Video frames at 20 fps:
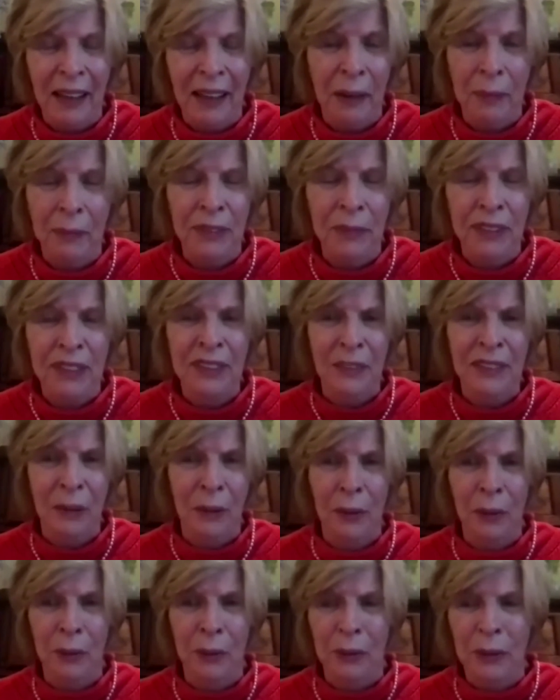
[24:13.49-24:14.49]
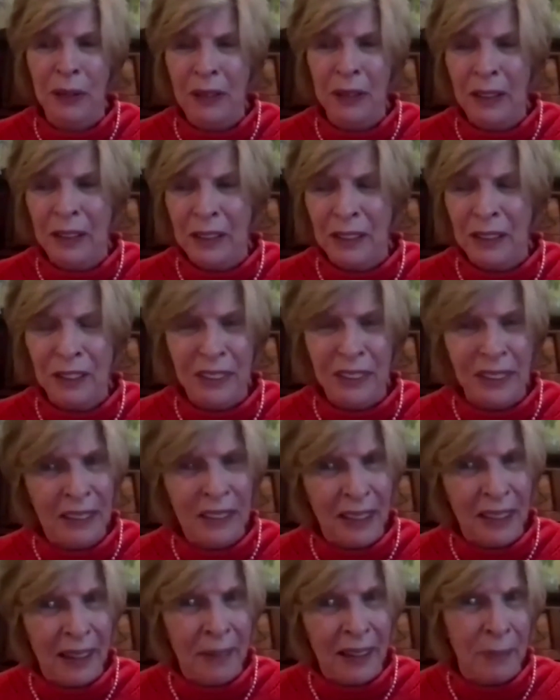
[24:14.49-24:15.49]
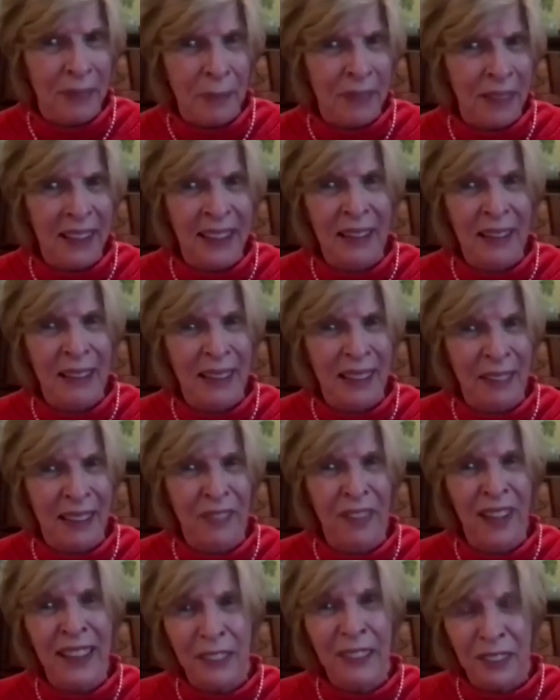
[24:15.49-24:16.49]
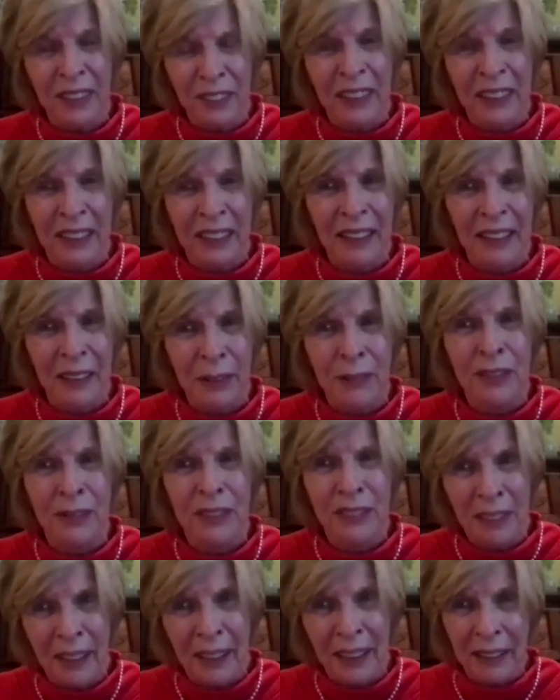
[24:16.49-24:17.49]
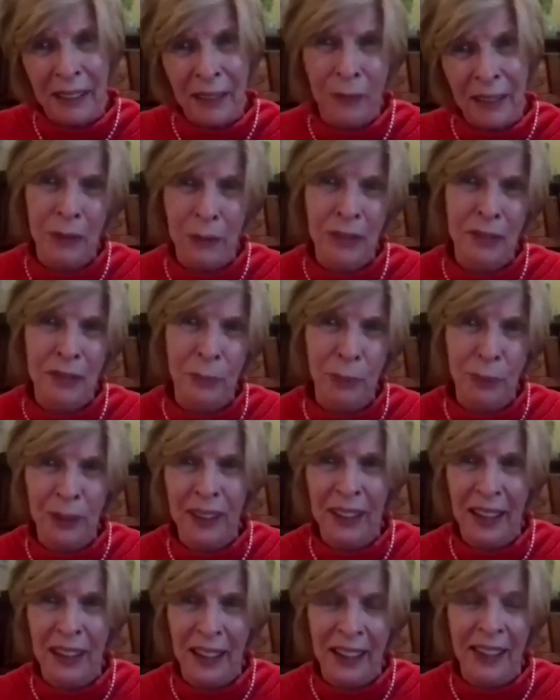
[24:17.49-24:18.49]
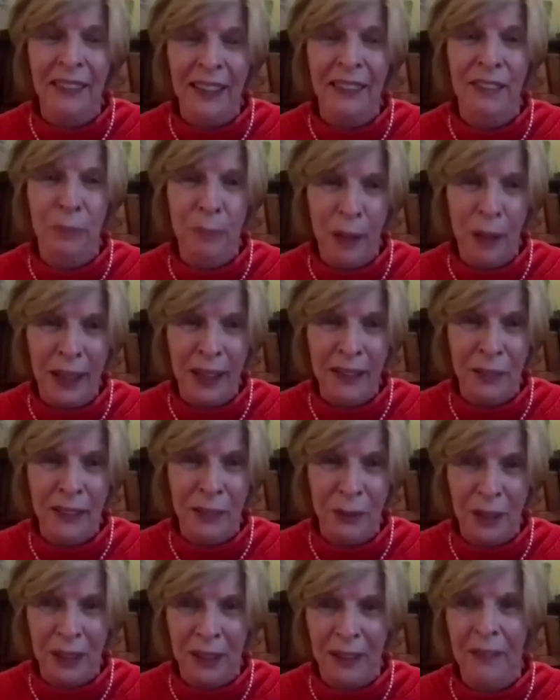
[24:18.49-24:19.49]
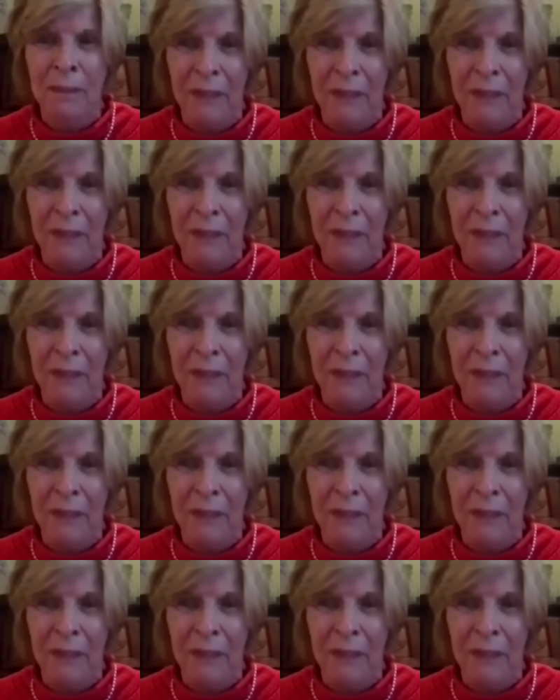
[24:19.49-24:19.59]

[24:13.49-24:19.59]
So eventually her son was a pretty active patriot.